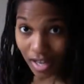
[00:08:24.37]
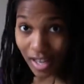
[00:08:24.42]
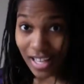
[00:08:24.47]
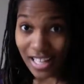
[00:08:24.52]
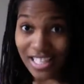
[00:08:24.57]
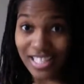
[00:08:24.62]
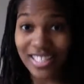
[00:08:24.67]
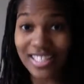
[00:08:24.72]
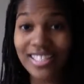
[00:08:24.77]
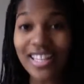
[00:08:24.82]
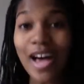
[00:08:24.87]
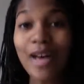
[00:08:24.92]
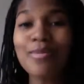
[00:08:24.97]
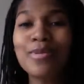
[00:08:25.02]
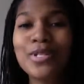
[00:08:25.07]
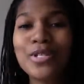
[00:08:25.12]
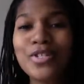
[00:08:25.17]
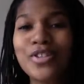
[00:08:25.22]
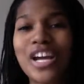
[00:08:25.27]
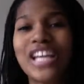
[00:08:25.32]
stop
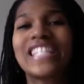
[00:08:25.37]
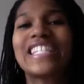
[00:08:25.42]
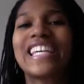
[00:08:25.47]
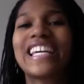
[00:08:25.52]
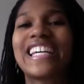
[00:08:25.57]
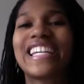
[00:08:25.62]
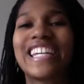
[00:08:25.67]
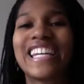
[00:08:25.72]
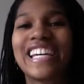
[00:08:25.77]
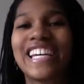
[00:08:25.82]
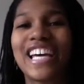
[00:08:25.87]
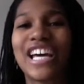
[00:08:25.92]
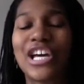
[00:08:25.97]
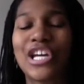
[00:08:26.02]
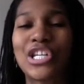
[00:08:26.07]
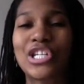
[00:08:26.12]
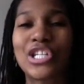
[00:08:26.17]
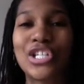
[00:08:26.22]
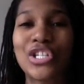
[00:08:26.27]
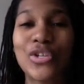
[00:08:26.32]
stressing.
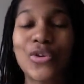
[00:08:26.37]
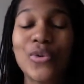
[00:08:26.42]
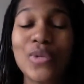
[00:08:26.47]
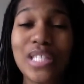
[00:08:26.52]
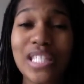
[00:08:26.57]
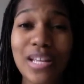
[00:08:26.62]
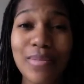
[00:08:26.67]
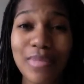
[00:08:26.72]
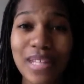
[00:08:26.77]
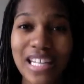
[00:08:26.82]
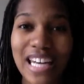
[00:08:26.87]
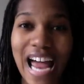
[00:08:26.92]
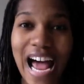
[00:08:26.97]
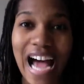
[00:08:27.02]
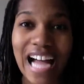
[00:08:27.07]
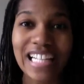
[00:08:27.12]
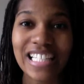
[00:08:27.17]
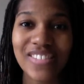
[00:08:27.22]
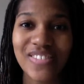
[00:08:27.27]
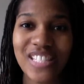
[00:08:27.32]
Do something
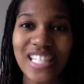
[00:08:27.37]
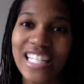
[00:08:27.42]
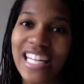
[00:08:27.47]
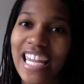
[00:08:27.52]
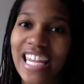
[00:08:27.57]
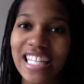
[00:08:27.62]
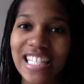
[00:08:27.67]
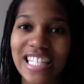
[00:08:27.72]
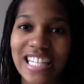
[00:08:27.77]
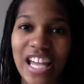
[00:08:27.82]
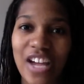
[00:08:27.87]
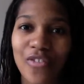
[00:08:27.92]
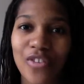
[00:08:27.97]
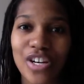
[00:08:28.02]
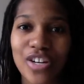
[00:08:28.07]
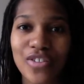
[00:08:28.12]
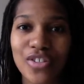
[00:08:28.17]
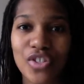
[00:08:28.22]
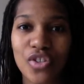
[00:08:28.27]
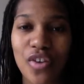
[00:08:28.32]
active today to get
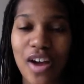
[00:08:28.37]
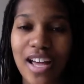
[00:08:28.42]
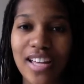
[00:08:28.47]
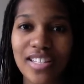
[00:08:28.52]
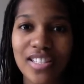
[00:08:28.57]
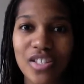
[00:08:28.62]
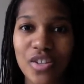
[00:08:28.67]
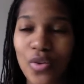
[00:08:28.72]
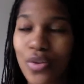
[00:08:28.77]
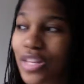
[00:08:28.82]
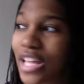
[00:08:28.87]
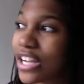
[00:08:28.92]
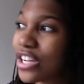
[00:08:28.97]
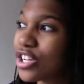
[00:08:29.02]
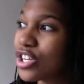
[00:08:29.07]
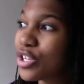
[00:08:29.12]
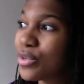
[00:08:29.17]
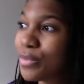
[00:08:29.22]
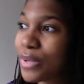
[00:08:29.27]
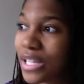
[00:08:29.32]
rid of stress. So that
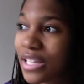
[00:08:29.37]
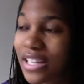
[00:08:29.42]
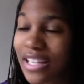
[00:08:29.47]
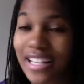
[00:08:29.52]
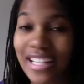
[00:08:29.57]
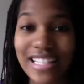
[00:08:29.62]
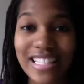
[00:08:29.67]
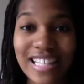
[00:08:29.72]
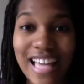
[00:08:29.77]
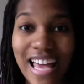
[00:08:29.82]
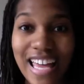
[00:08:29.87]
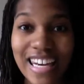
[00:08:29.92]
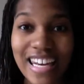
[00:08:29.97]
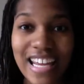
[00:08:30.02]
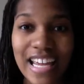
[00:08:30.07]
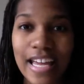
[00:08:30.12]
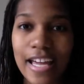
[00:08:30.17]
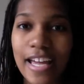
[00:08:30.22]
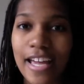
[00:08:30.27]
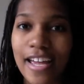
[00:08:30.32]
could be, like I said,
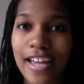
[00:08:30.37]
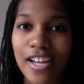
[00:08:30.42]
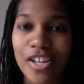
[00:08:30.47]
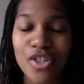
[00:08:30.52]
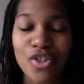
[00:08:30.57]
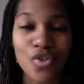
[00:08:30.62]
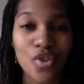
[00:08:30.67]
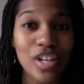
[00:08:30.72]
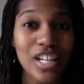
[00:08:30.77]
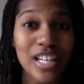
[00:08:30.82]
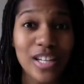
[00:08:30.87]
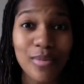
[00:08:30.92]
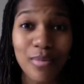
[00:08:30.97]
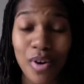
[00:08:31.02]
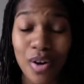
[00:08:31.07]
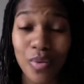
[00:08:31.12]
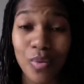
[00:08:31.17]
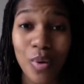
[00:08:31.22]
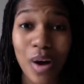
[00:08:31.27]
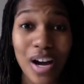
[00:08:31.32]
drinking
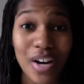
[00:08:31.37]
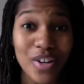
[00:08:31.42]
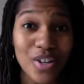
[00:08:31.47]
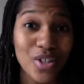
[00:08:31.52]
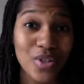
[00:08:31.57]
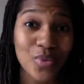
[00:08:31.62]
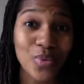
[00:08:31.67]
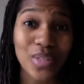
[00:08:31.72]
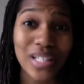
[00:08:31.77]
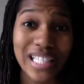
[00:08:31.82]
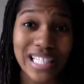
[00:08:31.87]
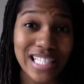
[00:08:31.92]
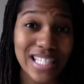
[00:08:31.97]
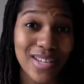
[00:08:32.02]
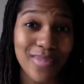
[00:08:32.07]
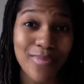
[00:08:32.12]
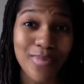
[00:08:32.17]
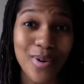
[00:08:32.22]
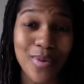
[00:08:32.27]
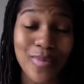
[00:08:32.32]
more water is really
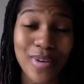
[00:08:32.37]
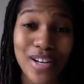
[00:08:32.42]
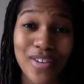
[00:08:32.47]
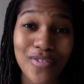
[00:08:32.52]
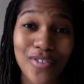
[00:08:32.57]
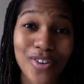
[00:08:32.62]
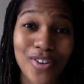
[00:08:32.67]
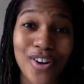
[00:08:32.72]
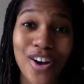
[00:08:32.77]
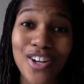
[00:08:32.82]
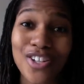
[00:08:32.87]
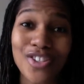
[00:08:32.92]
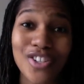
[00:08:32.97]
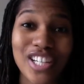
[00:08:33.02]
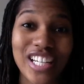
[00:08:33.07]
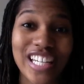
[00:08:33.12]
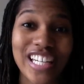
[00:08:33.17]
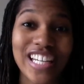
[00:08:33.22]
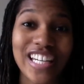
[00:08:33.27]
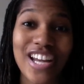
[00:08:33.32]
simple, but if you're not
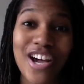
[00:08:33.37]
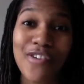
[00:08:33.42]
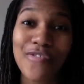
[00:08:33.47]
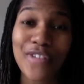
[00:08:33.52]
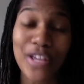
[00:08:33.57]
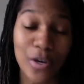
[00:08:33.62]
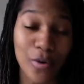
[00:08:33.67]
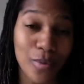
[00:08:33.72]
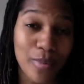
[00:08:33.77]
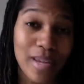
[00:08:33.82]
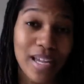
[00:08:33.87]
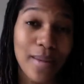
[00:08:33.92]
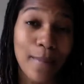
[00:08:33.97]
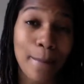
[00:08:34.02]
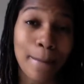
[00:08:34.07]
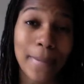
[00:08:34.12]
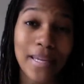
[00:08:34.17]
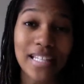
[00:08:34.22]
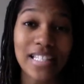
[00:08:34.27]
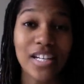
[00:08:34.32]
drinking enough, it will make a
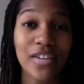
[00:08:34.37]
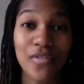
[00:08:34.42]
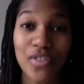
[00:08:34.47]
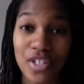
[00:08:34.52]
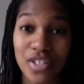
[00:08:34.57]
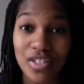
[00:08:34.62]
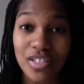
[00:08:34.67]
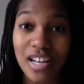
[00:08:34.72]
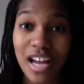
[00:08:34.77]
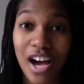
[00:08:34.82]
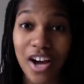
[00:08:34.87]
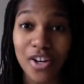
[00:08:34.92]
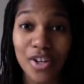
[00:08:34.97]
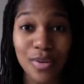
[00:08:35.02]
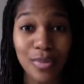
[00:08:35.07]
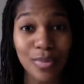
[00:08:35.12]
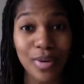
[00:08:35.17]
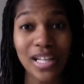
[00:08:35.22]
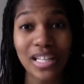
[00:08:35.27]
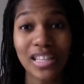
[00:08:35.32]
big difference in how
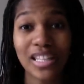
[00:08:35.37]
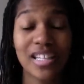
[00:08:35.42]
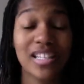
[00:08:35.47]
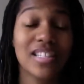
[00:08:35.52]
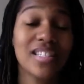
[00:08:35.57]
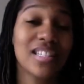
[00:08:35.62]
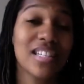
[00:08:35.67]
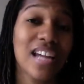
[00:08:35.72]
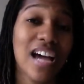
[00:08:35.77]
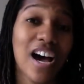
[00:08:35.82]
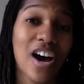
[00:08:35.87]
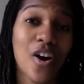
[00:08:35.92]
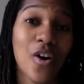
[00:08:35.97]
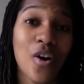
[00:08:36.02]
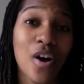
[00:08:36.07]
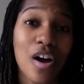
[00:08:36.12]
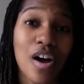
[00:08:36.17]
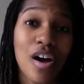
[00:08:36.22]
your brain thinks and how